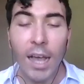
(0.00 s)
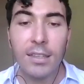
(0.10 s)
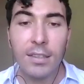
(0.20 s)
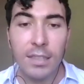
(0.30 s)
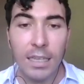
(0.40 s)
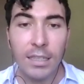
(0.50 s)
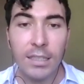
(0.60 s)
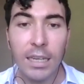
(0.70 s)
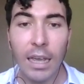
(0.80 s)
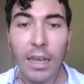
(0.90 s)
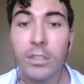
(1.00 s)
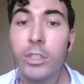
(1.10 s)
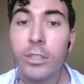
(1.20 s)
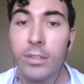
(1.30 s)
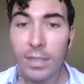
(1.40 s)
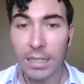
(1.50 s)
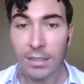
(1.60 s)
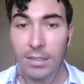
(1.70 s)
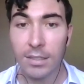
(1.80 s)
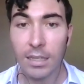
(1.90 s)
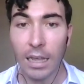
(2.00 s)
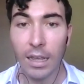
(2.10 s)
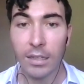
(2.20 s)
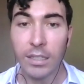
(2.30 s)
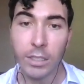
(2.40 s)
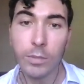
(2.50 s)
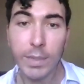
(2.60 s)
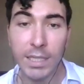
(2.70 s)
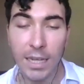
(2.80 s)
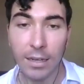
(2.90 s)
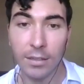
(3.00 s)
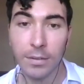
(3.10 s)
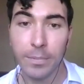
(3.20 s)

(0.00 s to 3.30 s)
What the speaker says: I think two things need to be done.